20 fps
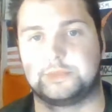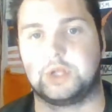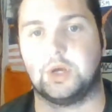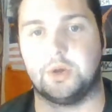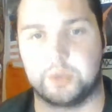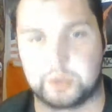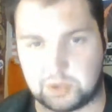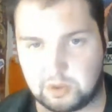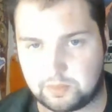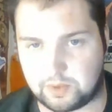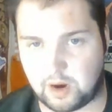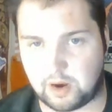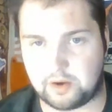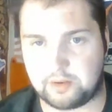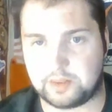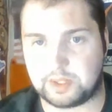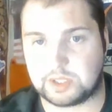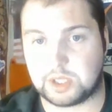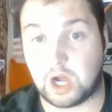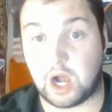Those will
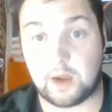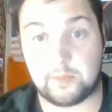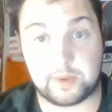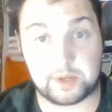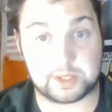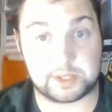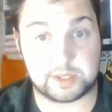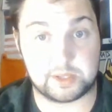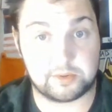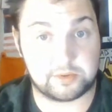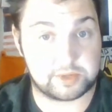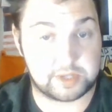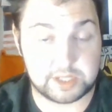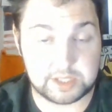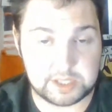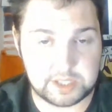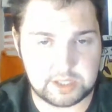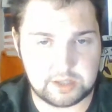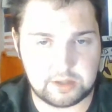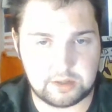probably be topics that will
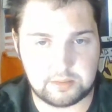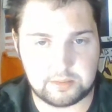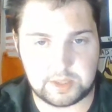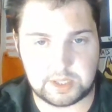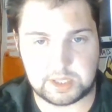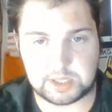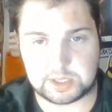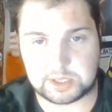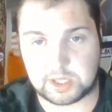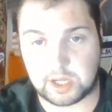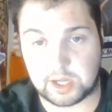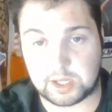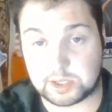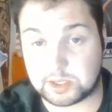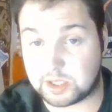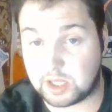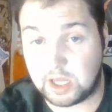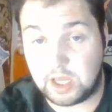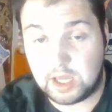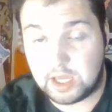continue to be
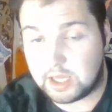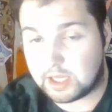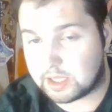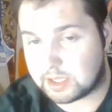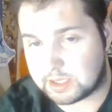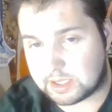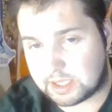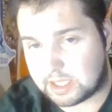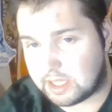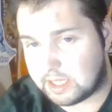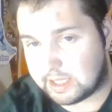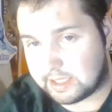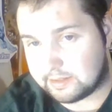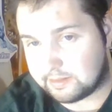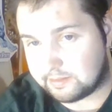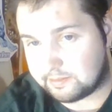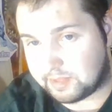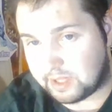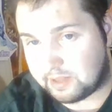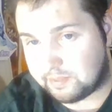discussed. Because
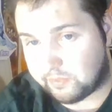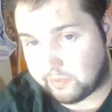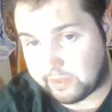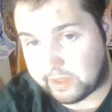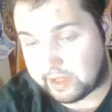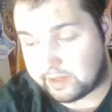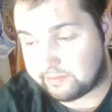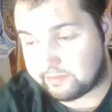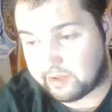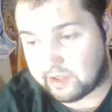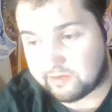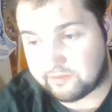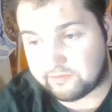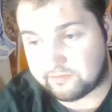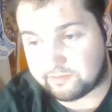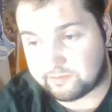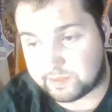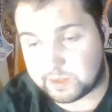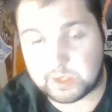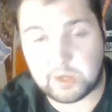again, people that
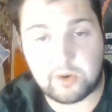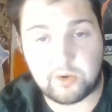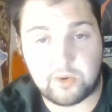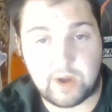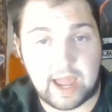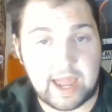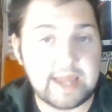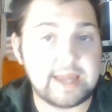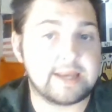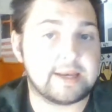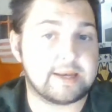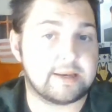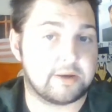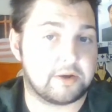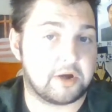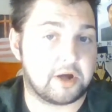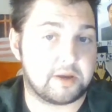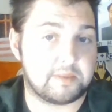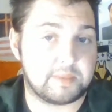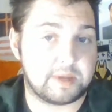have so
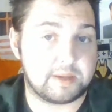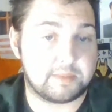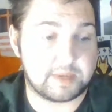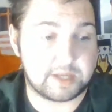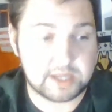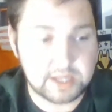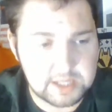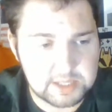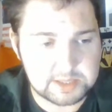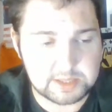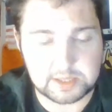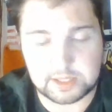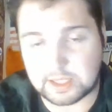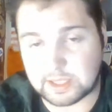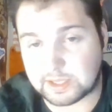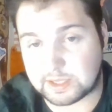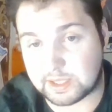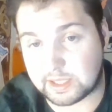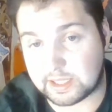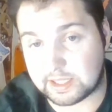hated on me because of
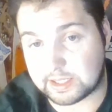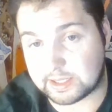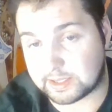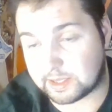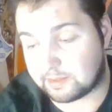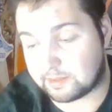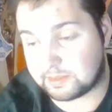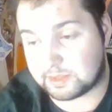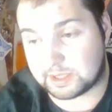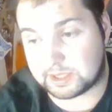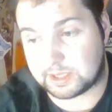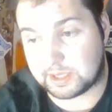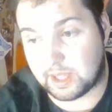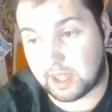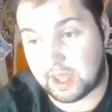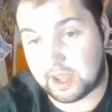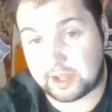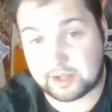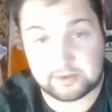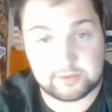these things, I'm
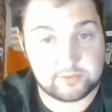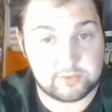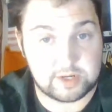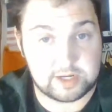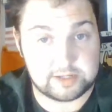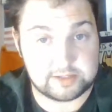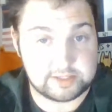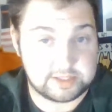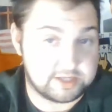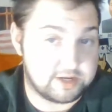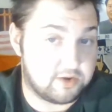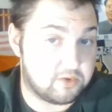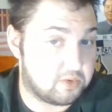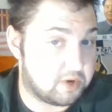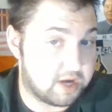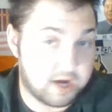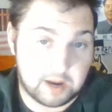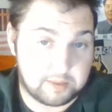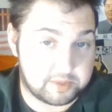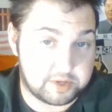just like, well, you know
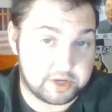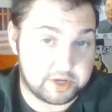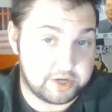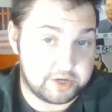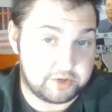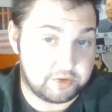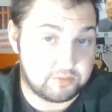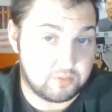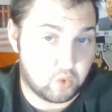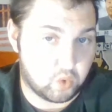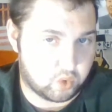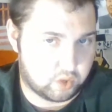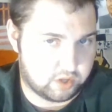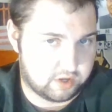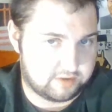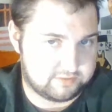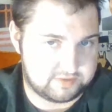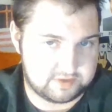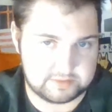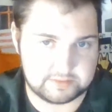what? I'm going to do
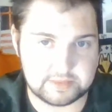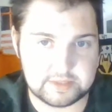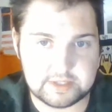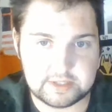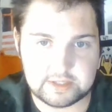more of them.